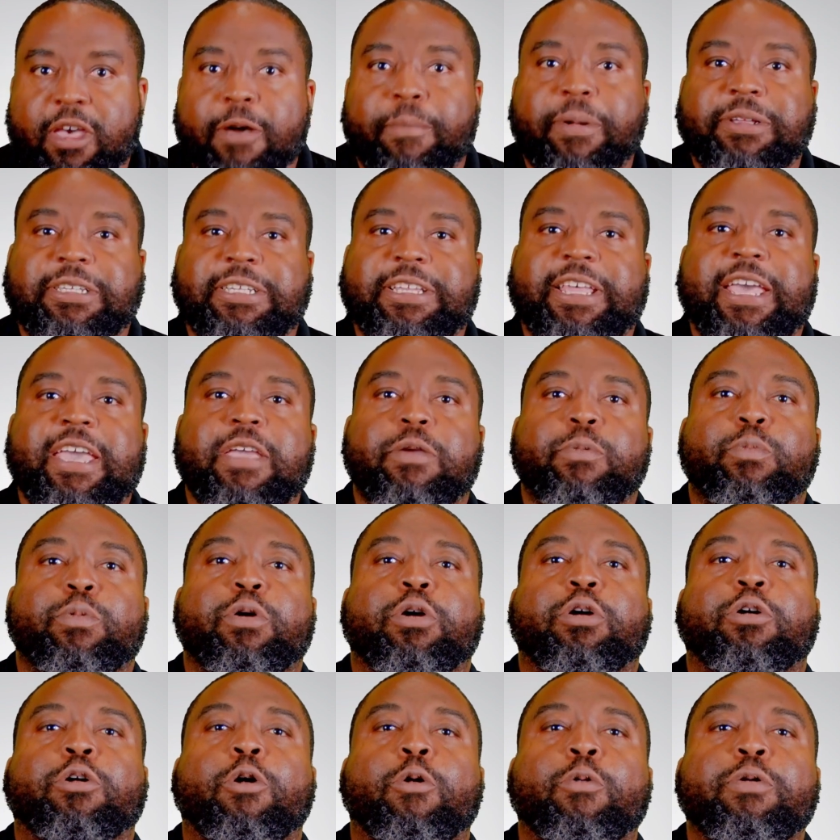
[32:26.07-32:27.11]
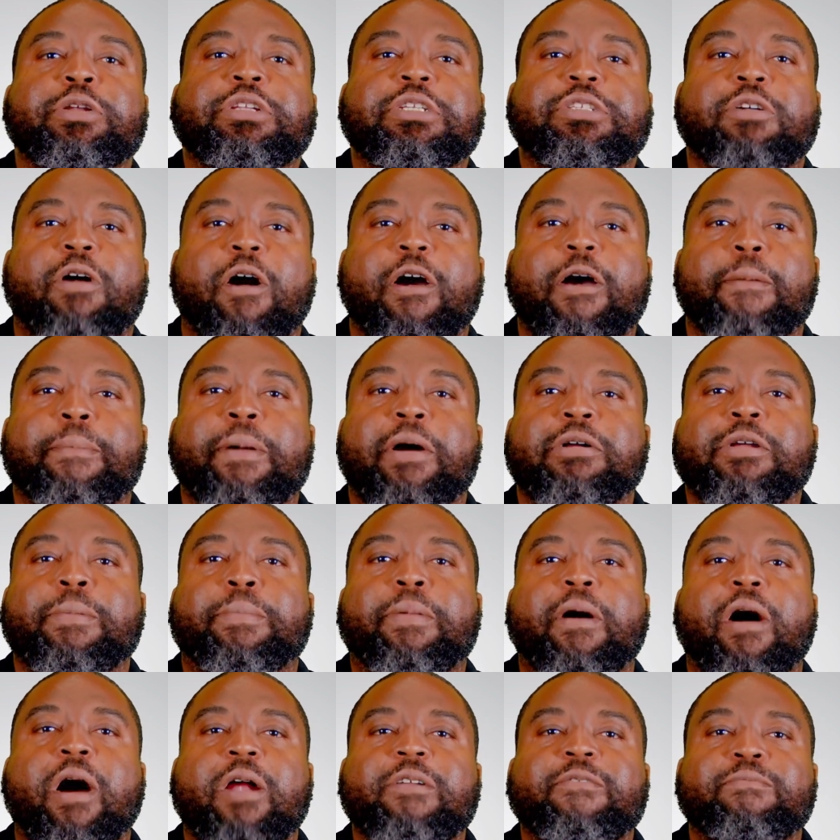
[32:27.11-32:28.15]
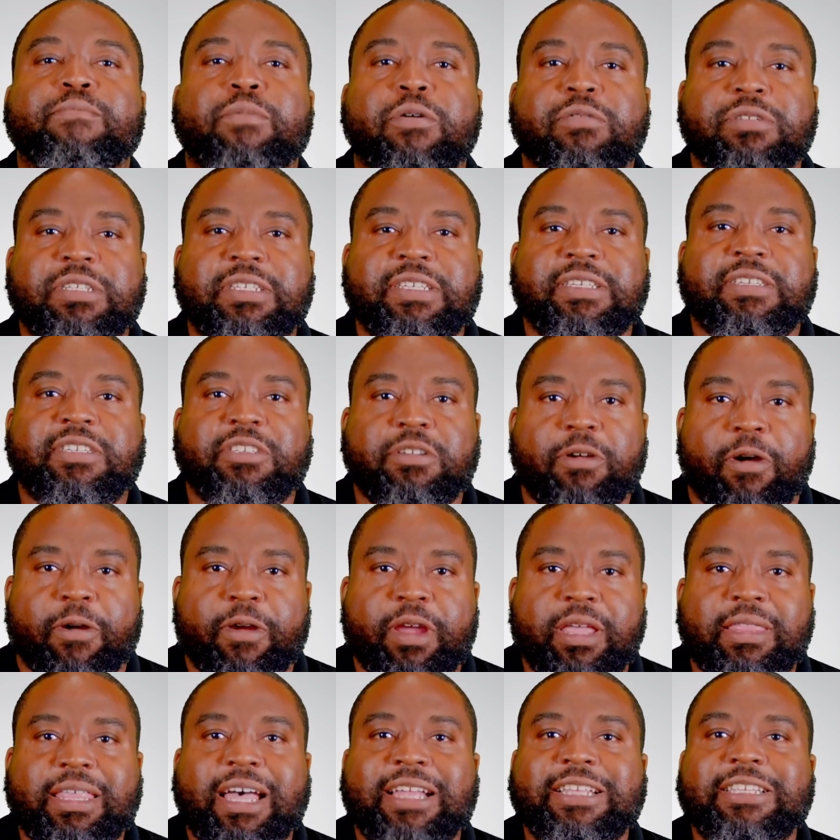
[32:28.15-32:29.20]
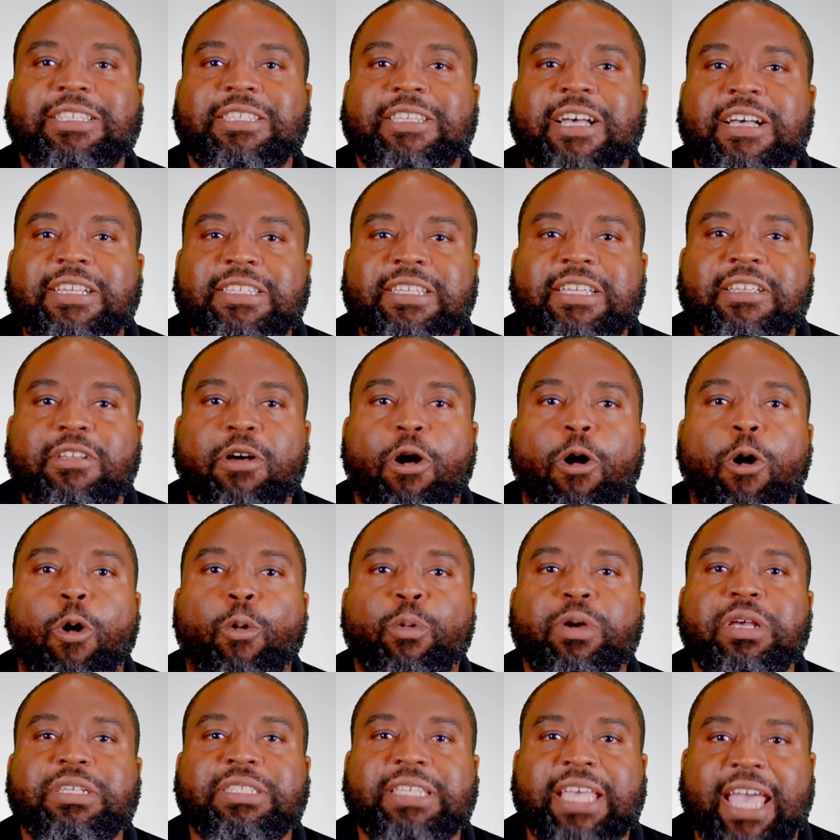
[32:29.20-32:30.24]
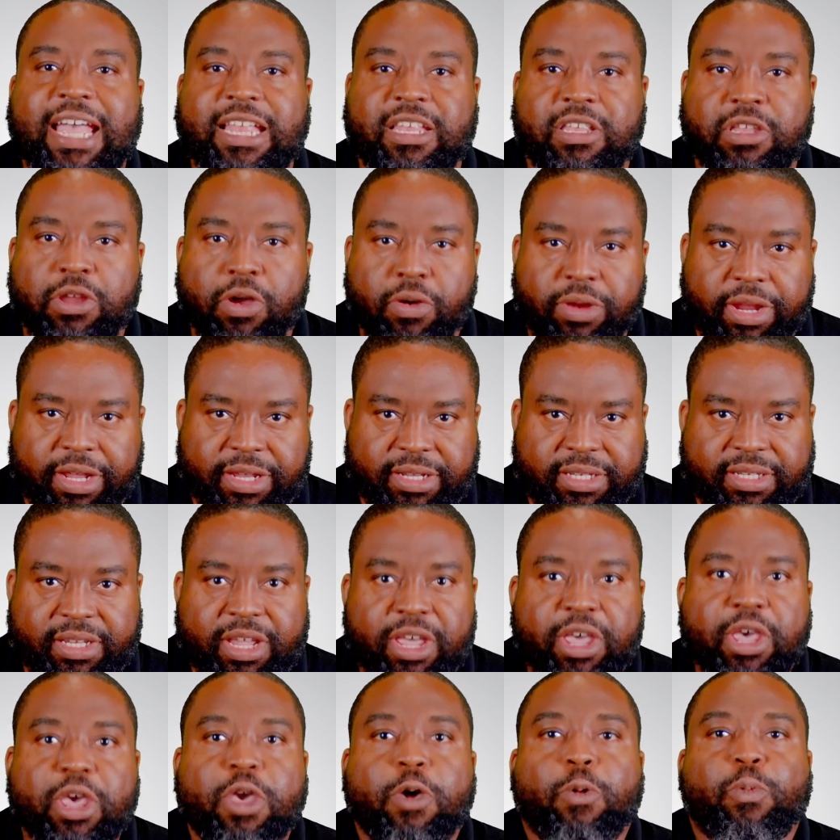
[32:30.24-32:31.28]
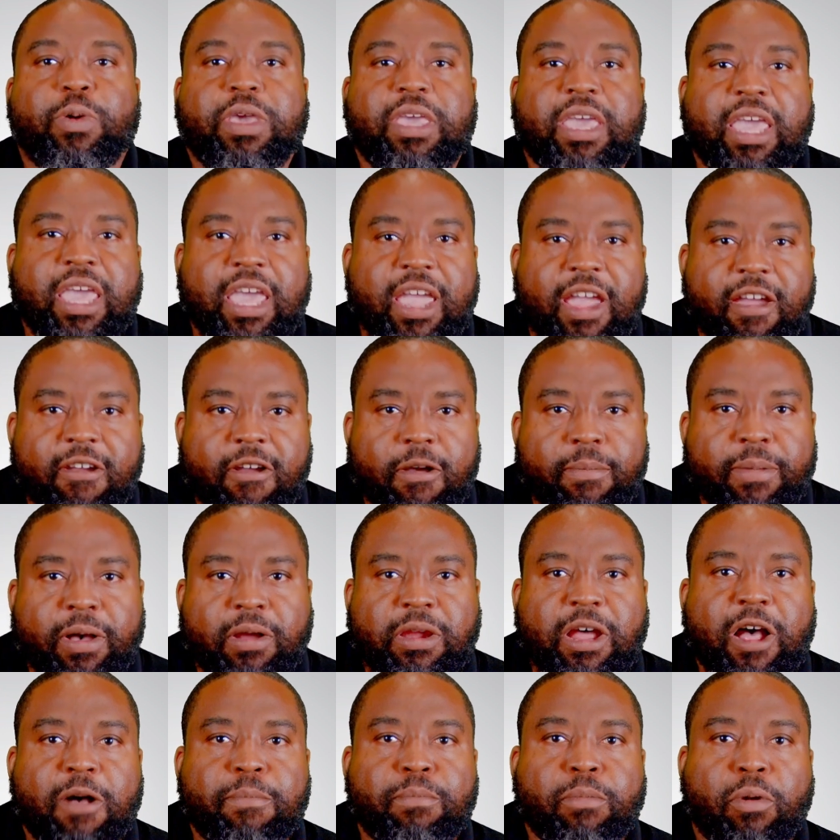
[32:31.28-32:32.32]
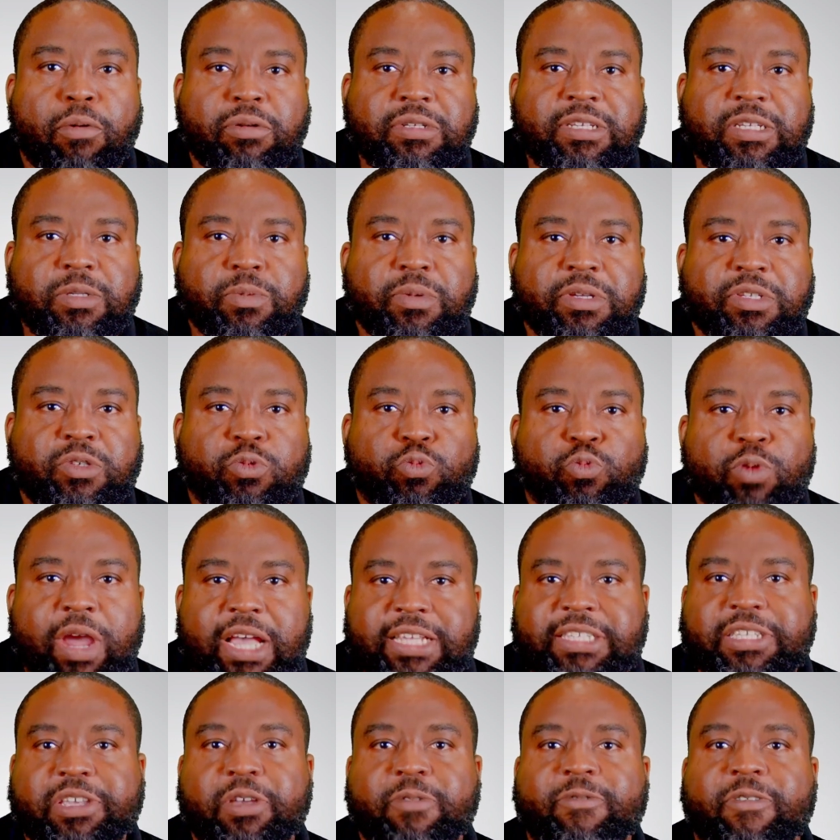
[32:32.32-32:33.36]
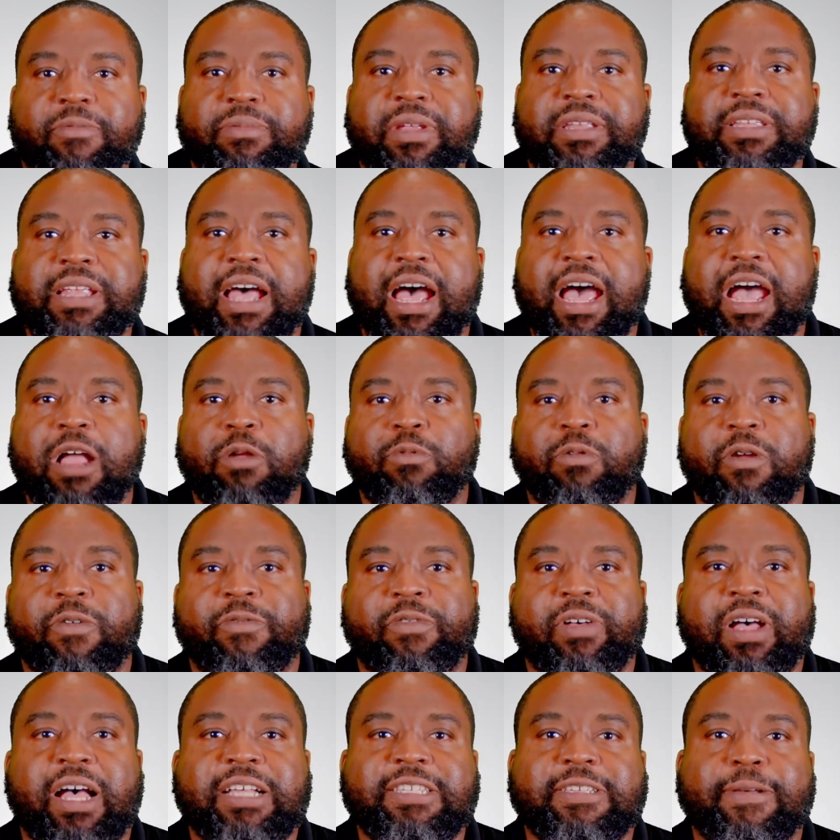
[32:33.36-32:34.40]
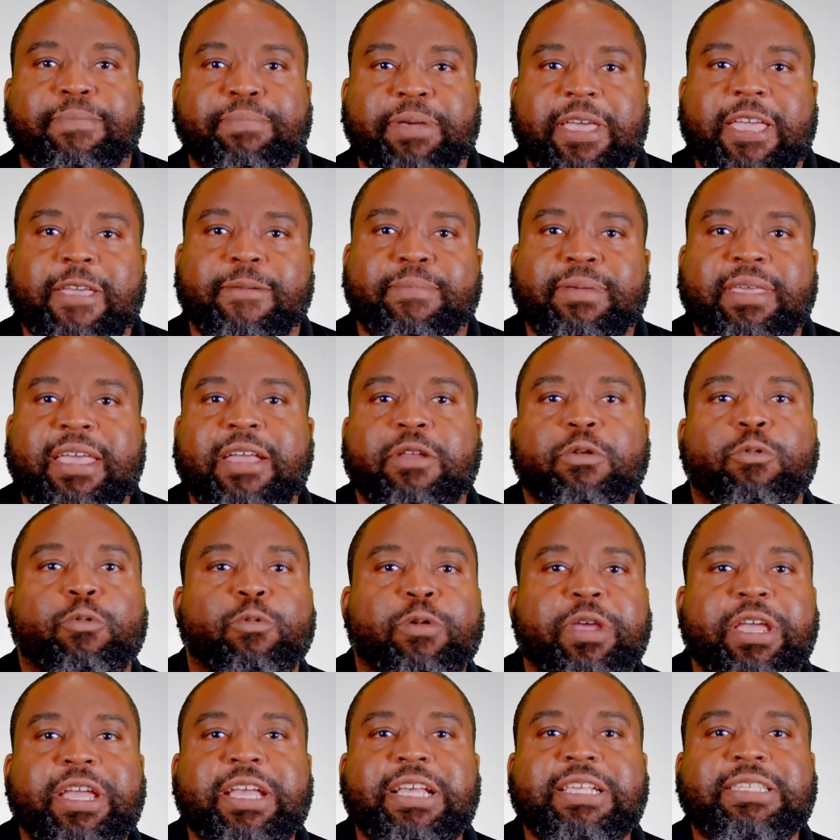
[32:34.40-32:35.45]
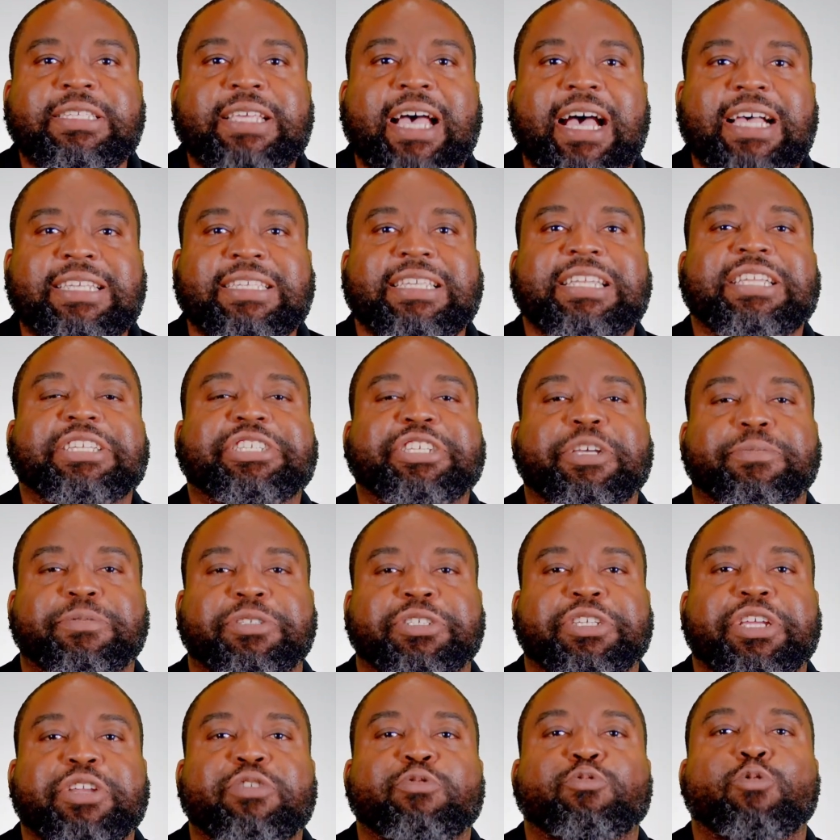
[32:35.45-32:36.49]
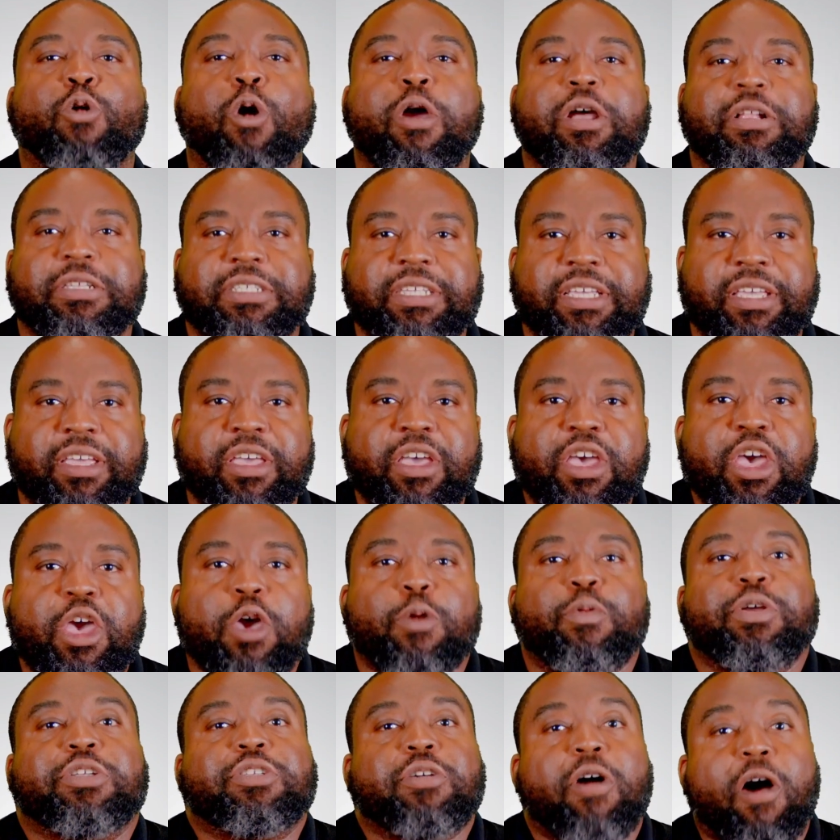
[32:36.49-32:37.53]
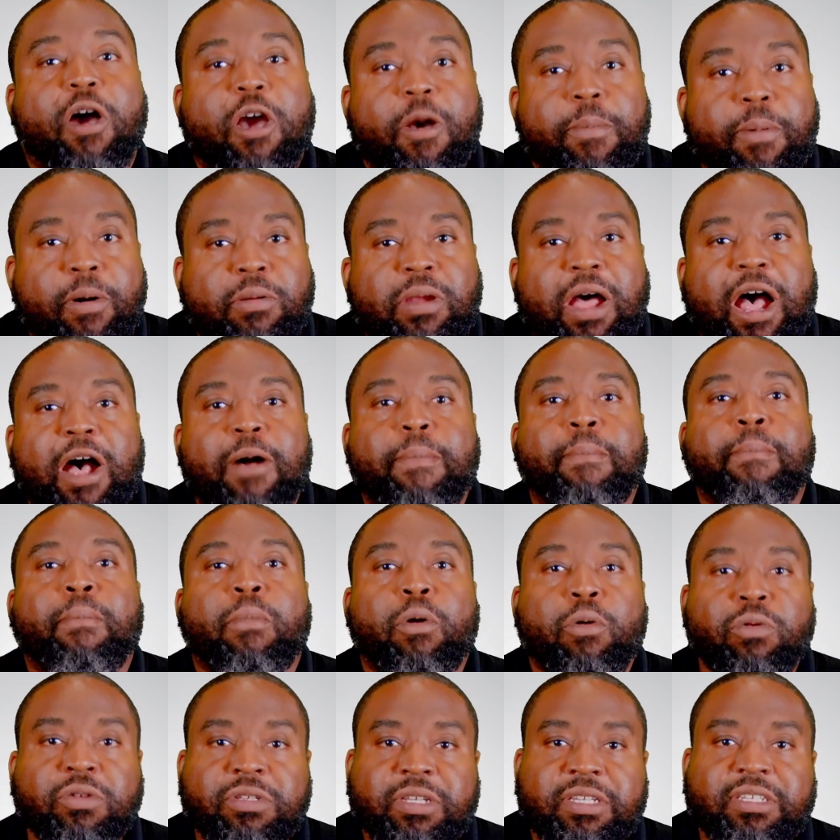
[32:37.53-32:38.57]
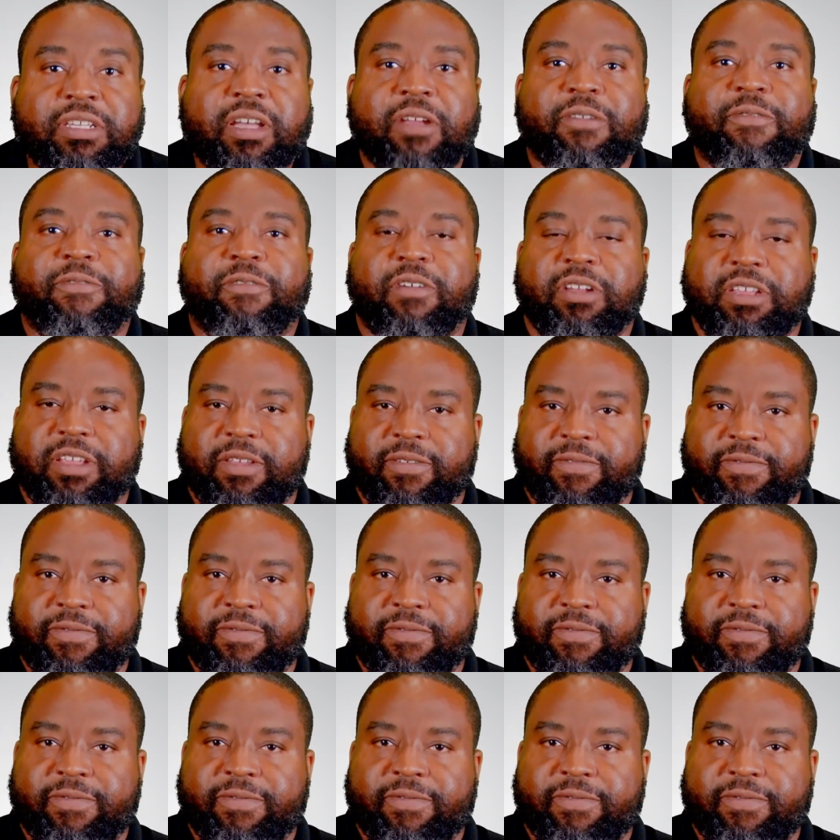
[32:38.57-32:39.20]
But today, we're going to talk about a part of Moses' story that doesn't always get noticed. We hear about how Moses was rescued from the Nile River as a baby and raised as an Egyptian royalty. We talk about how Moses confronted